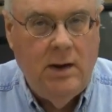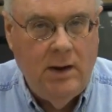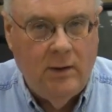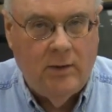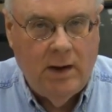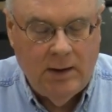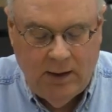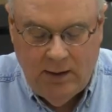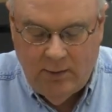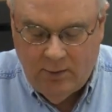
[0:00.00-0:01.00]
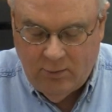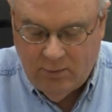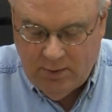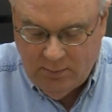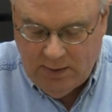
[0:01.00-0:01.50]
in that
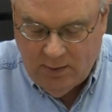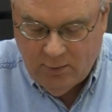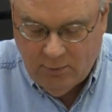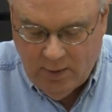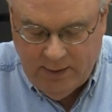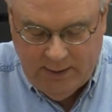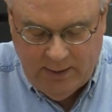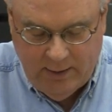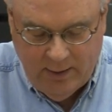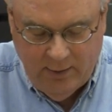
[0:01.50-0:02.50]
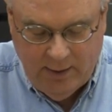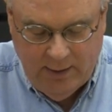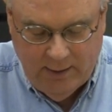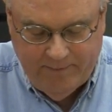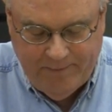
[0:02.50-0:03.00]
800-meter run at
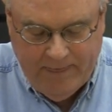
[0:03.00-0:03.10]
area.